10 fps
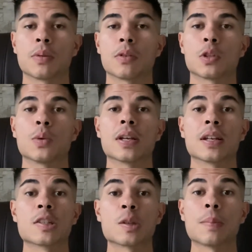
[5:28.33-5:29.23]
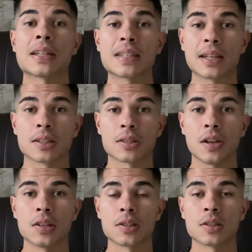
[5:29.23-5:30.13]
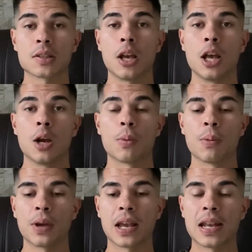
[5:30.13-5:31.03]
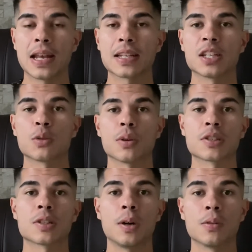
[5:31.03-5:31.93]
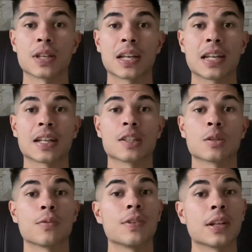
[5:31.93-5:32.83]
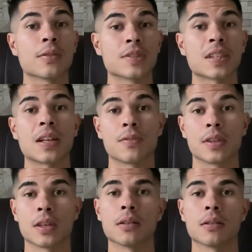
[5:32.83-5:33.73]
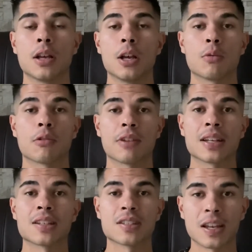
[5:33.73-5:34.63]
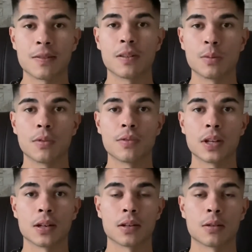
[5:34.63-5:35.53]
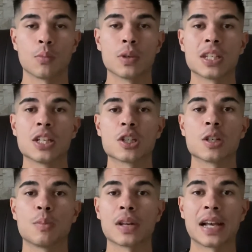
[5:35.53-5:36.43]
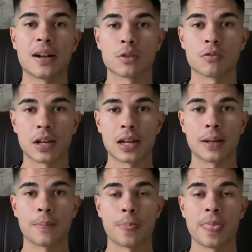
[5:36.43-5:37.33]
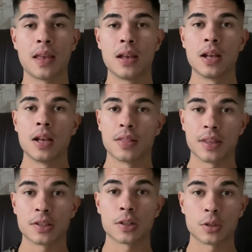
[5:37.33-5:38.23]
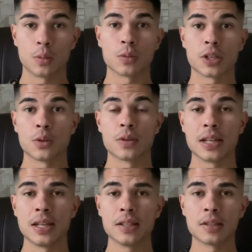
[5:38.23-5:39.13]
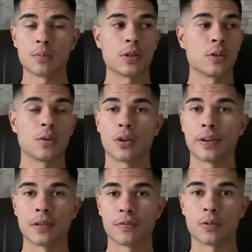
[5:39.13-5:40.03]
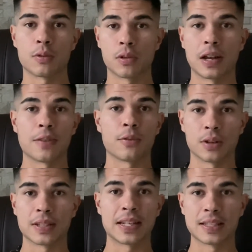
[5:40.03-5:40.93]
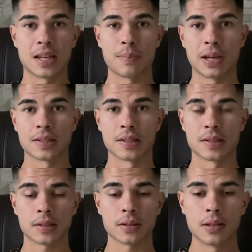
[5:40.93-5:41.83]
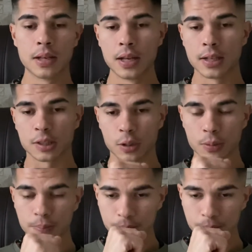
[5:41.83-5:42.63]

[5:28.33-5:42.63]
doing somatic exercises where we're connecting to ourselves and connecting to a feeling of safety. We're creating safety within. We're teaching the body how to regulate. These are the tools that you need when you're going through life on a day-to-day basis. So,